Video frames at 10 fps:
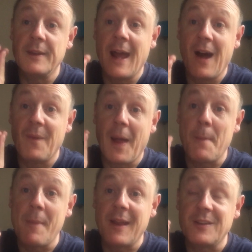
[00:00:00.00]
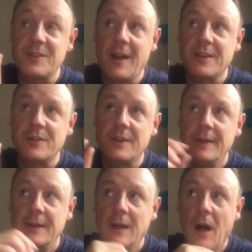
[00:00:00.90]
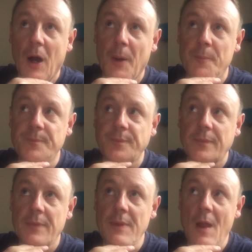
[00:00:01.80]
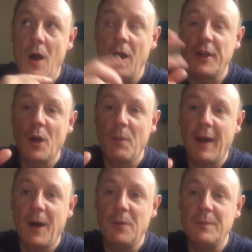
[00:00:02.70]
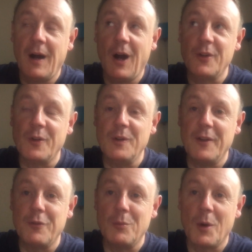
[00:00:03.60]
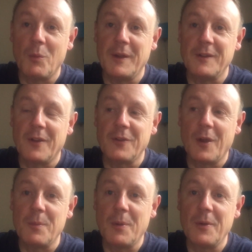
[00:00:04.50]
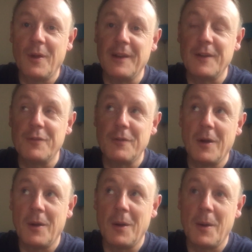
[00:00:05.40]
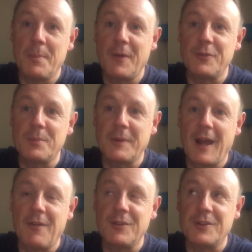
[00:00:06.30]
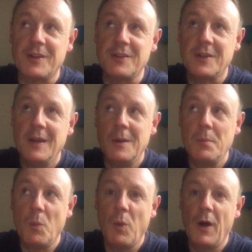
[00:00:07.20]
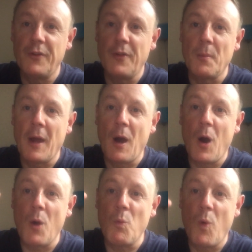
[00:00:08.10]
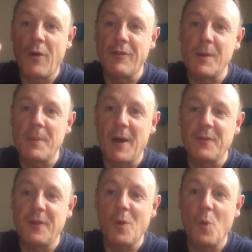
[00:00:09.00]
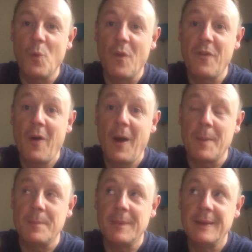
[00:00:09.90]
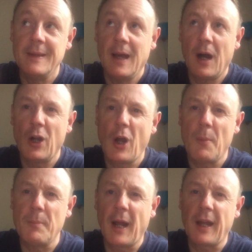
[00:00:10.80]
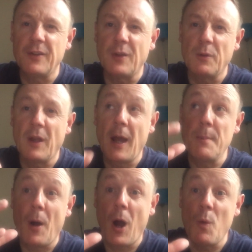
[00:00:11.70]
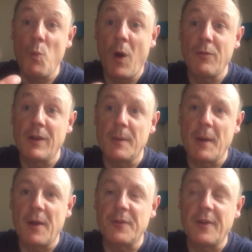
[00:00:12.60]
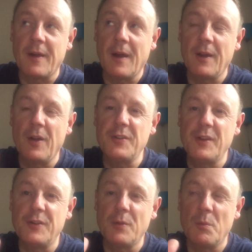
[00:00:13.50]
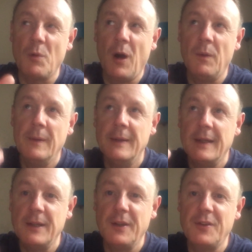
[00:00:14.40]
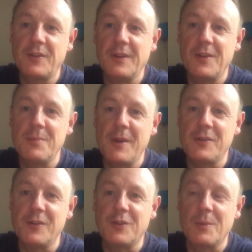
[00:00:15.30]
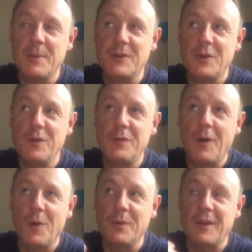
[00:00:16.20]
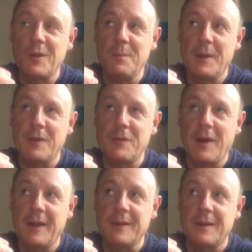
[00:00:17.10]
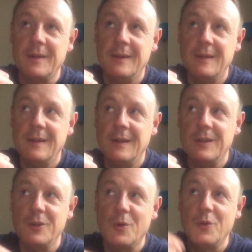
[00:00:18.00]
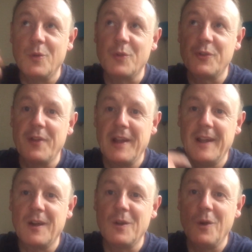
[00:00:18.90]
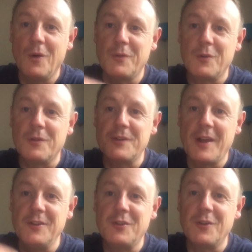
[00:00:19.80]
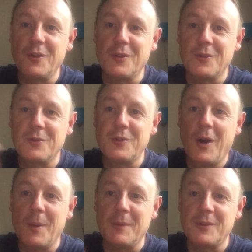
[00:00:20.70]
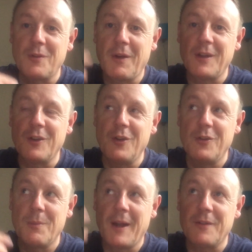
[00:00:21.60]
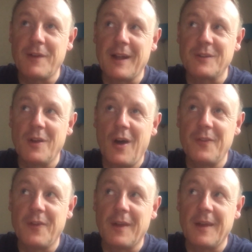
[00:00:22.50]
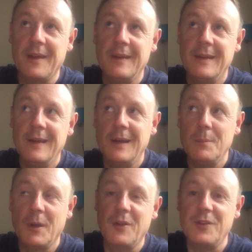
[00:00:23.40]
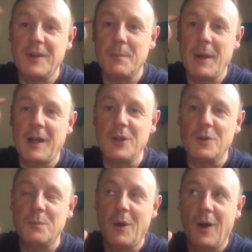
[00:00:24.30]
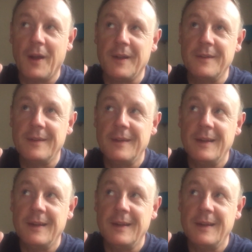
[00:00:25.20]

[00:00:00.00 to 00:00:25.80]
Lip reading: now that makes sense. I go out, I do leave all my windows open, I live above some garages, but whilst I'm out I worry about it all the time. I come back, it's okay, but I worry about it. And I said to him, well, this message could be twofold. It could be the fact that you're stealing a lot of your attention and your time. It's creating a huge amount of anxiety, because in the back of your mind,